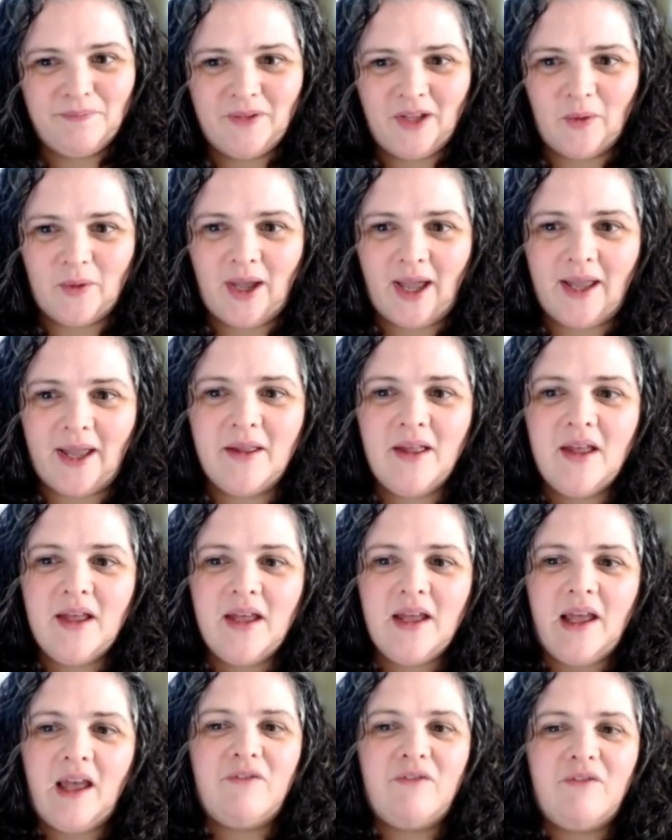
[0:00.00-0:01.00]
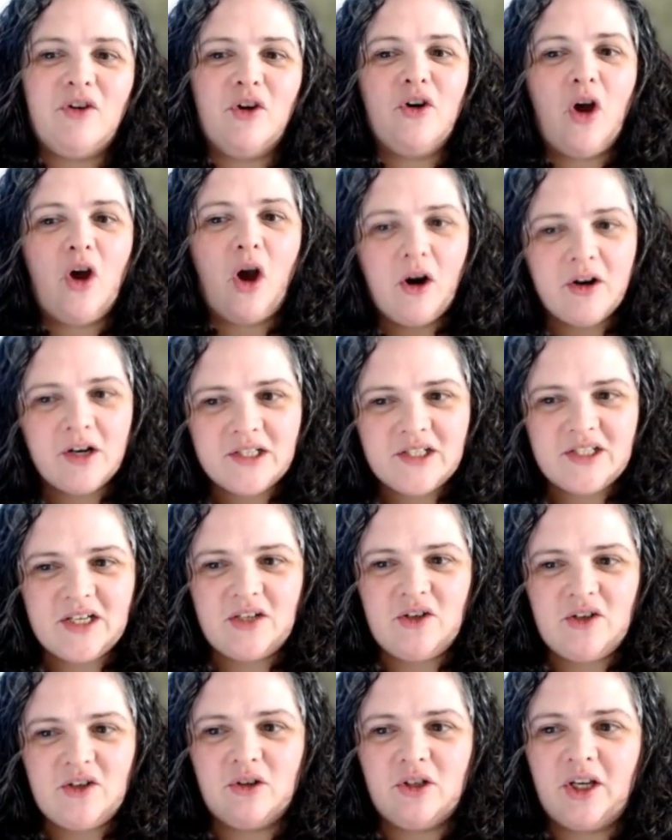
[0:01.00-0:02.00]
Okay, if you're an artist
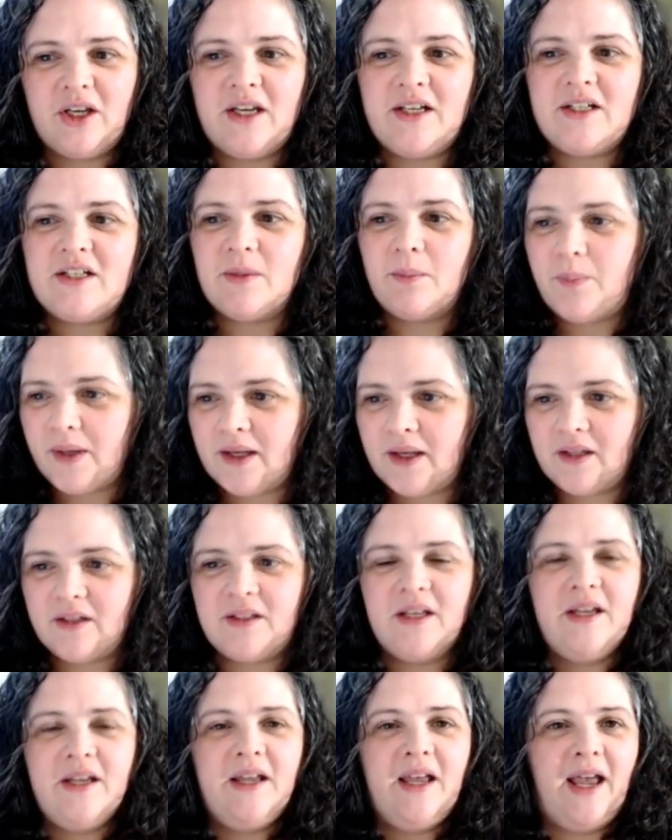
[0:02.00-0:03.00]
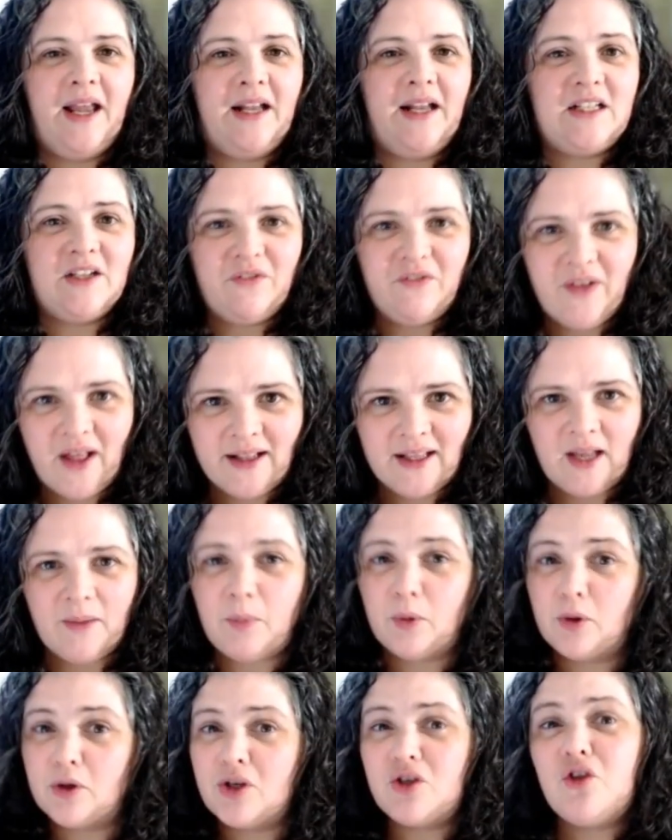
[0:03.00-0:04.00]
and you're looking to build and develop
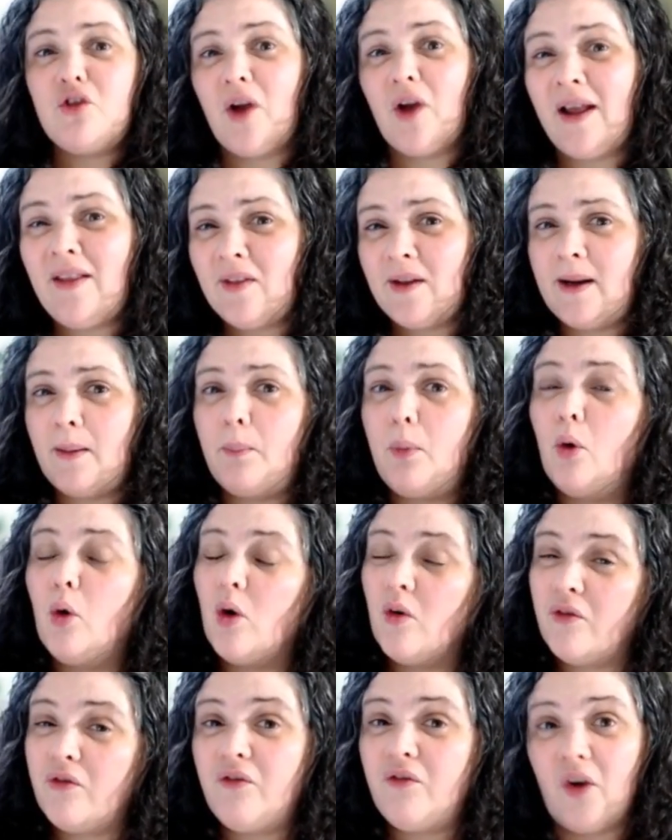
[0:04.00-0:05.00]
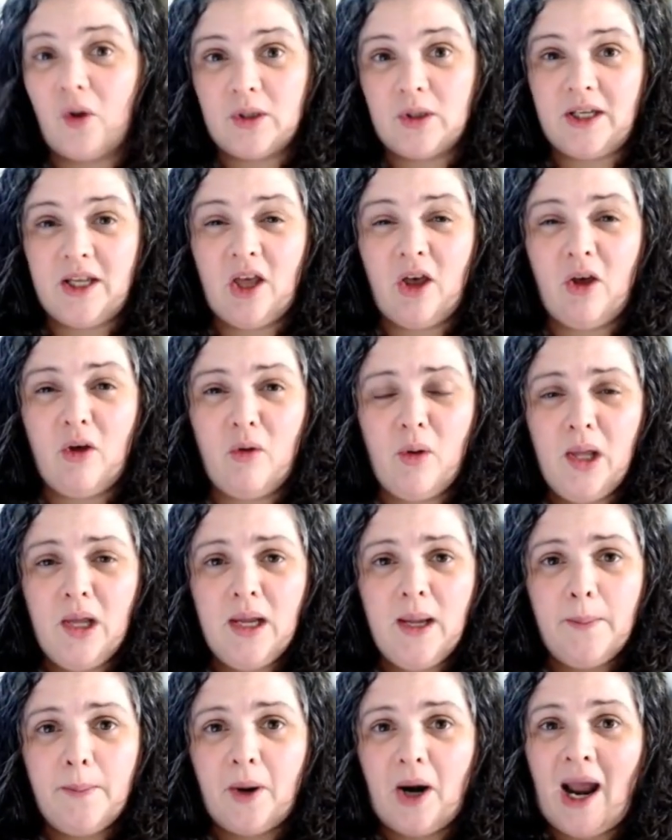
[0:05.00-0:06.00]
or strengthen a portfolio,
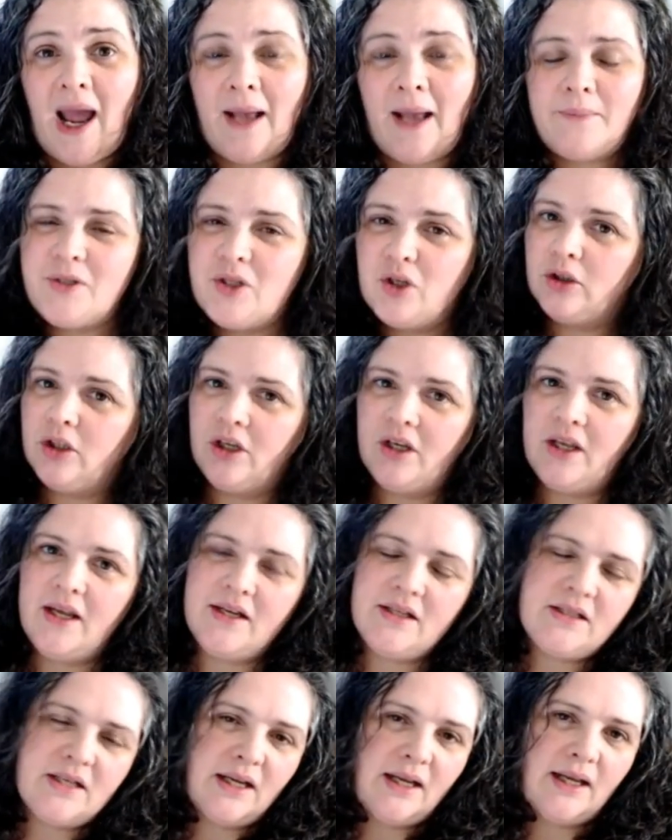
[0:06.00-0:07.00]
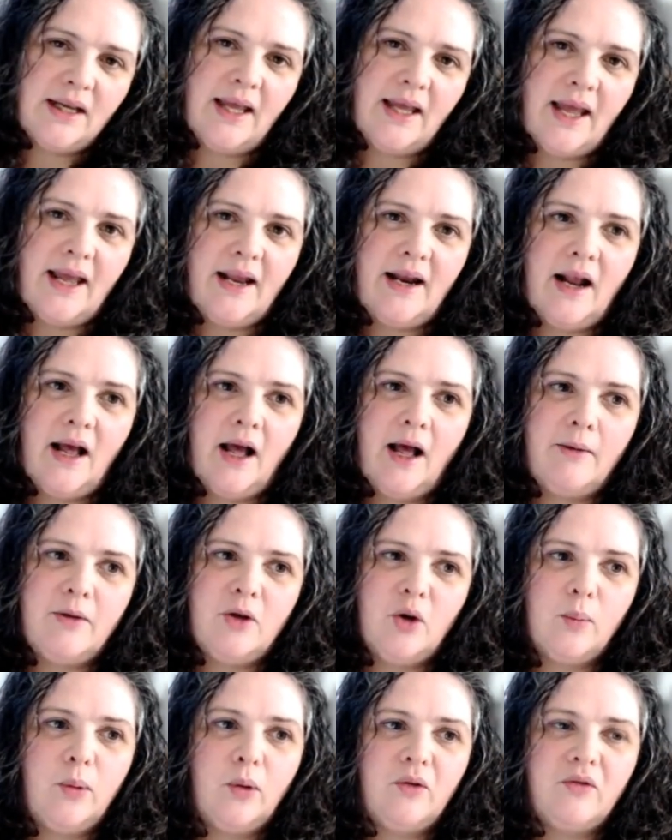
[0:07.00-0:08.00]
perhaps you're looking to get
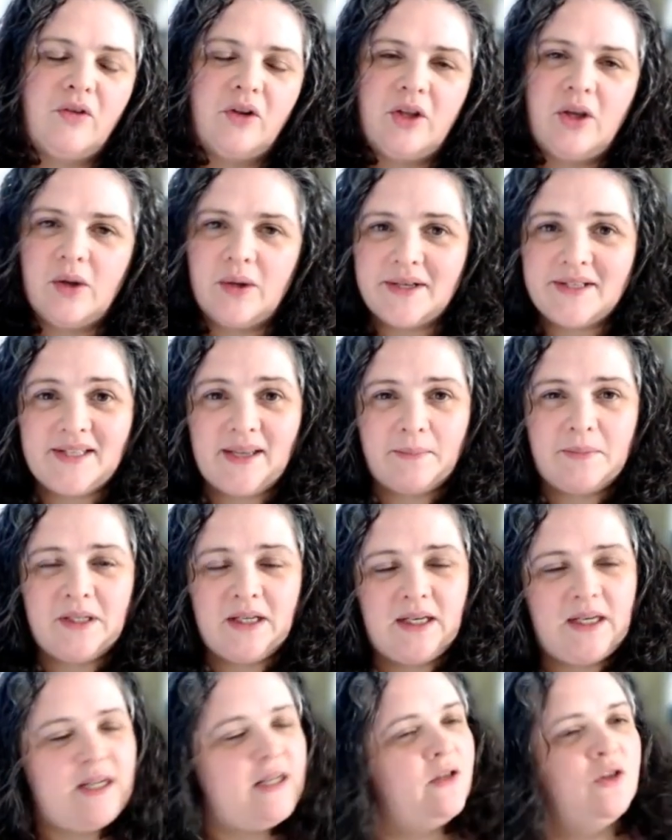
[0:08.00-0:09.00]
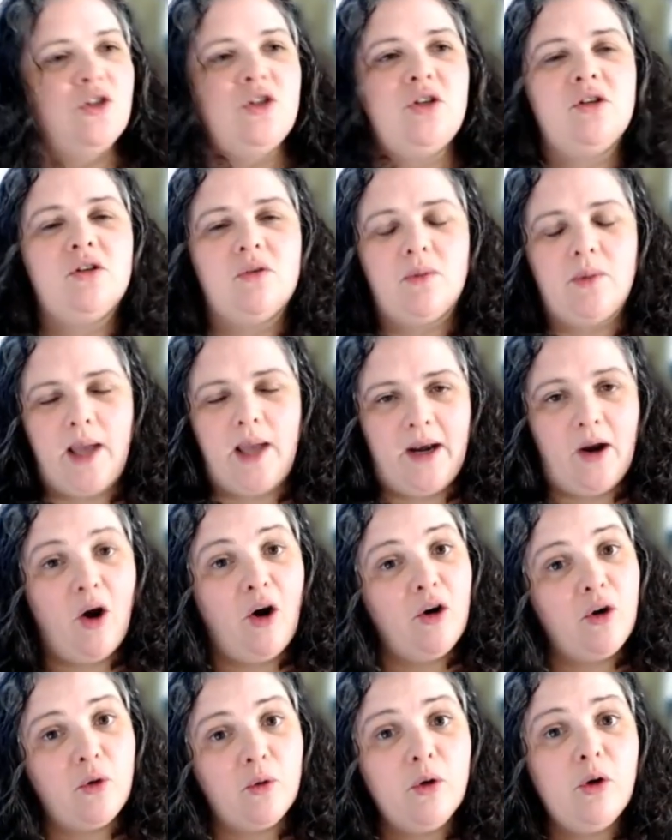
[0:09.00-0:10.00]
your portfolio accepted into an
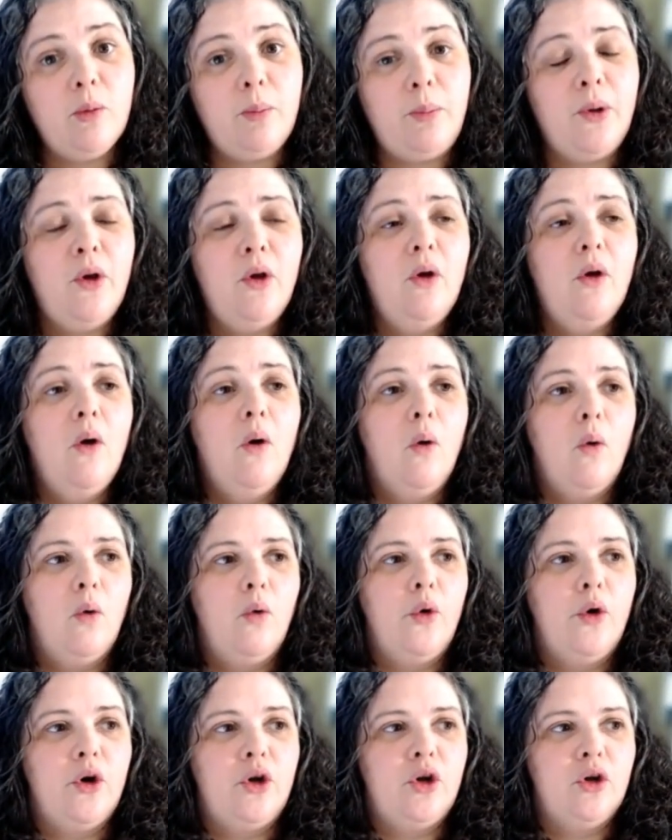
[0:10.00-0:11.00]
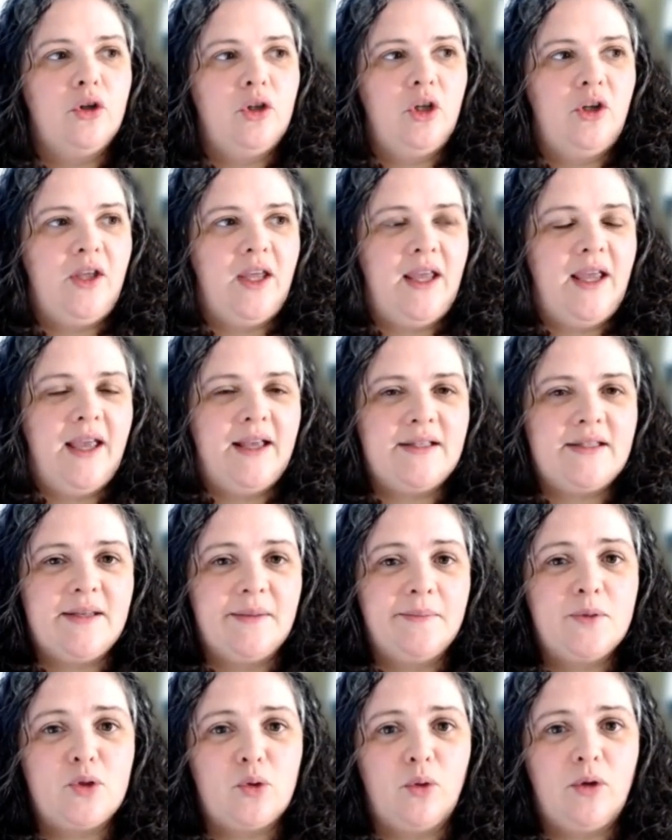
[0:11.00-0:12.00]
art group, or you're looking at
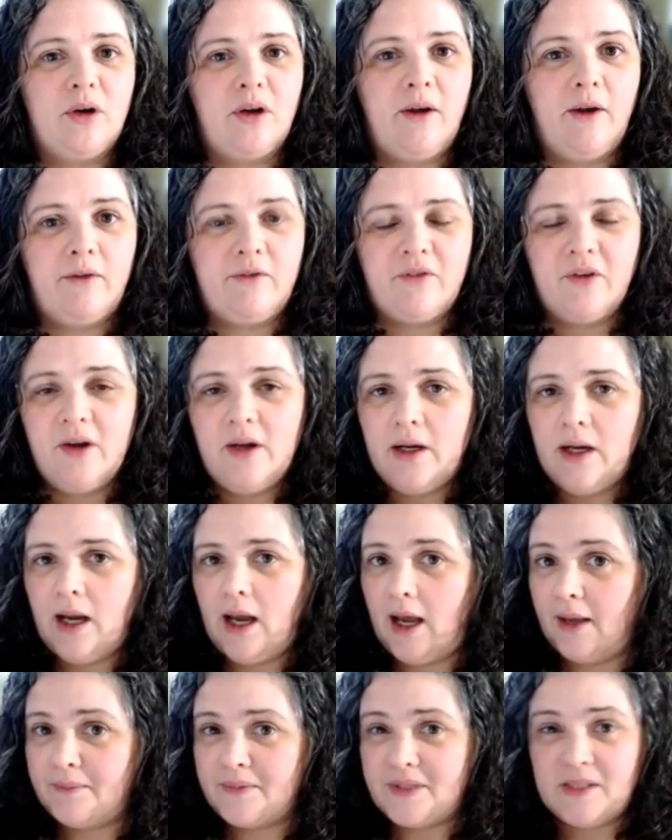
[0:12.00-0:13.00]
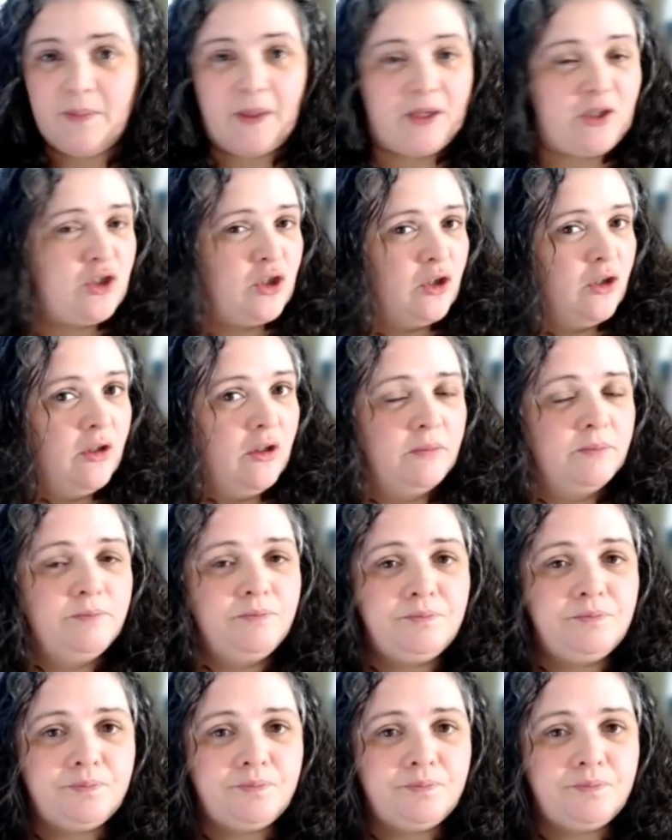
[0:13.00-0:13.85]
some sort of special